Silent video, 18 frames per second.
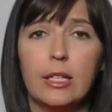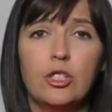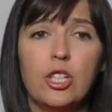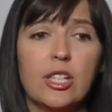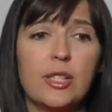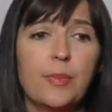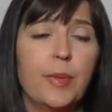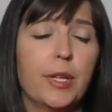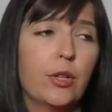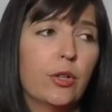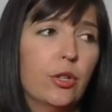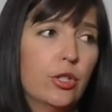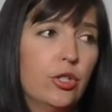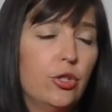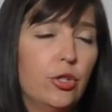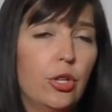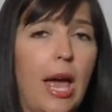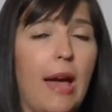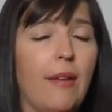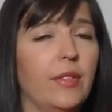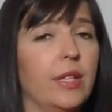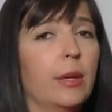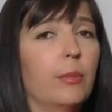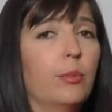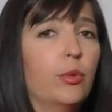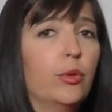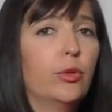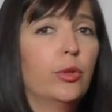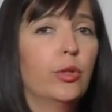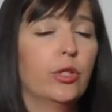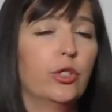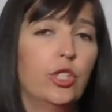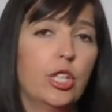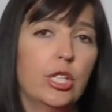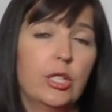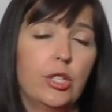just because you're having a book
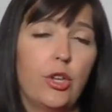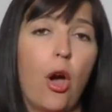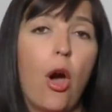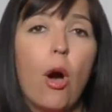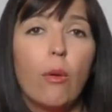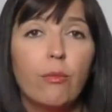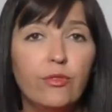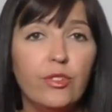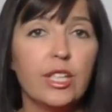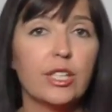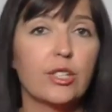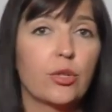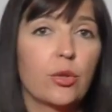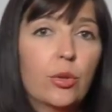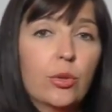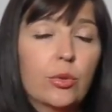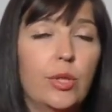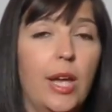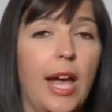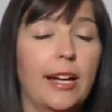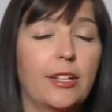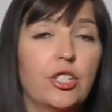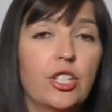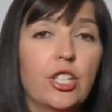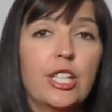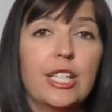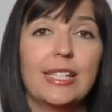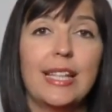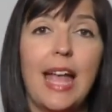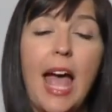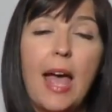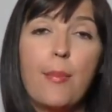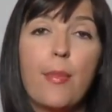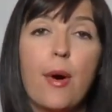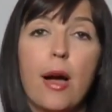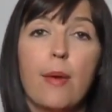launch and the obvious call to action is,
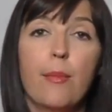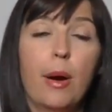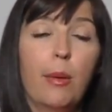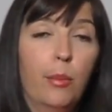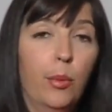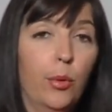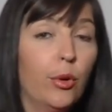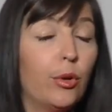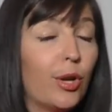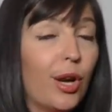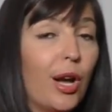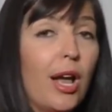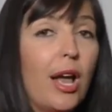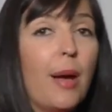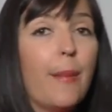hey, buy my book.